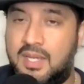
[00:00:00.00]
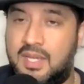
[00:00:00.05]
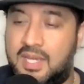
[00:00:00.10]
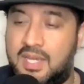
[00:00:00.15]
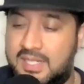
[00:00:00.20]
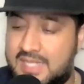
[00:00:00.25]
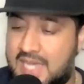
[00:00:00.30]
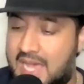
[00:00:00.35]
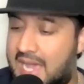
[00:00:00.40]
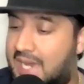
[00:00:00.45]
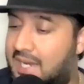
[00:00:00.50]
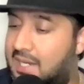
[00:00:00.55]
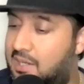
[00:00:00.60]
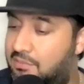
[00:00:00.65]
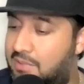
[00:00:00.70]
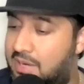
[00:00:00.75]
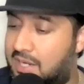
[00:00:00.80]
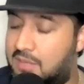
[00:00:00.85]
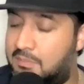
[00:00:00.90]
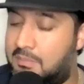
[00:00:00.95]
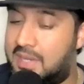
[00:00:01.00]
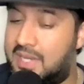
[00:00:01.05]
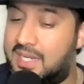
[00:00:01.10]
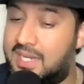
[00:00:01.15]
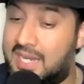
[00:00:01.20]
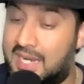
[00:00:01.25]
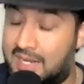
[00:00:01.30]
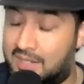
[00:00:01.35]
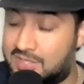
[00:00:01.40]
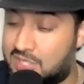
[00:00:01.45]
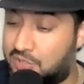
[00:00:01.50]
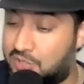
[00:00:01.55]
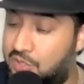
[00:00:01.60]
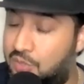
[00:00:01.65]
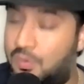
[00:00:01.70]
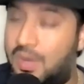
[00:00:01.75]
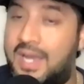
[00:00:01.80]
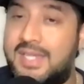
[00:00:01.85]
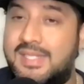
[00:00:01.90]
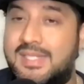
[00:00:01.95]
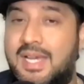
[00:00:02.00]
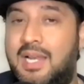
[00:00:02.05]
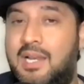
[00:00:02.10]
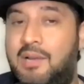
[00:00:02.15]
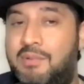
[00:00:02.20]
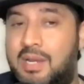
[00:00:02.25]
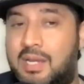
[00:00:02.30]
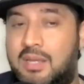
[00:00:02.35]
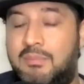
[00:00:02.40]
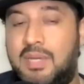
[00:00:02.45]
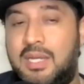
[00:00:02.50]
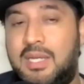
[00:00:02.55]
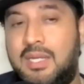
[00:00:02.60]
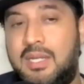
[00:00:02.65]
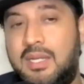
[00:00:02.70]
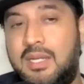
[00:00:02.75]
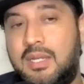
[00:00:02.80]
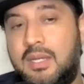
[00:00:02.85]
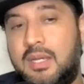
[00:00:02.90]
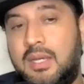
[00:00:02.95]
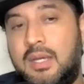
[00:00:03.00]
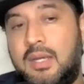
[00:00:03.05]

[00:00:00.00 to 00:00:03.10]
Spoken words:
It's highly recommended. And I'll tell you why it's highly recommended,